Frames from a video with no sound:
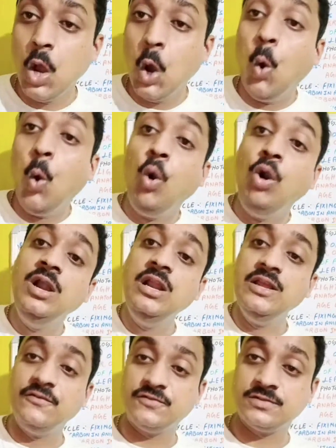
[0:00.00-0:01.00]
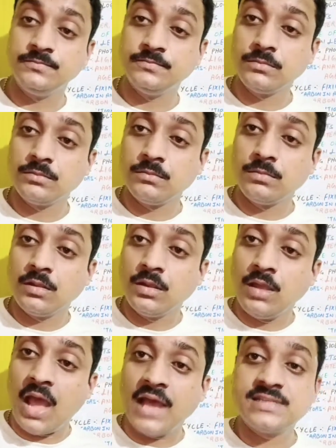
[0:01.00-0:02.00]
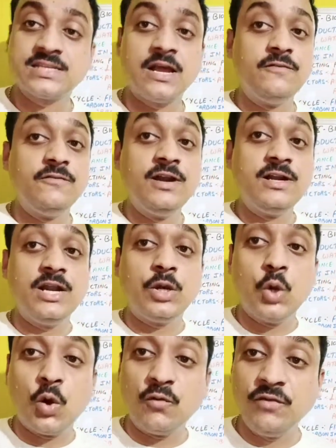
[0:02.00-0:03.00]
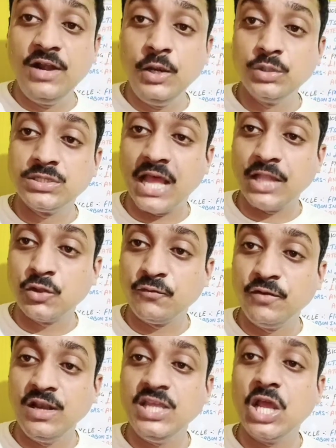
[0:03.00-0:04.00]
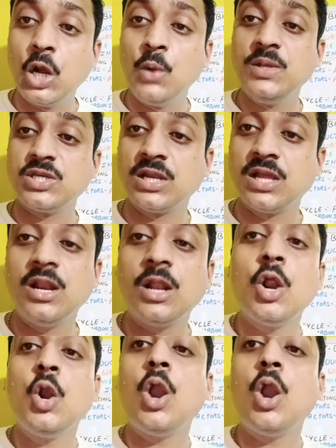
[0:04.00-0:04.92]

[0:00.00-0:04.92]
Old leaves has converted chlorophyll into xanthophyll, yellowish in color,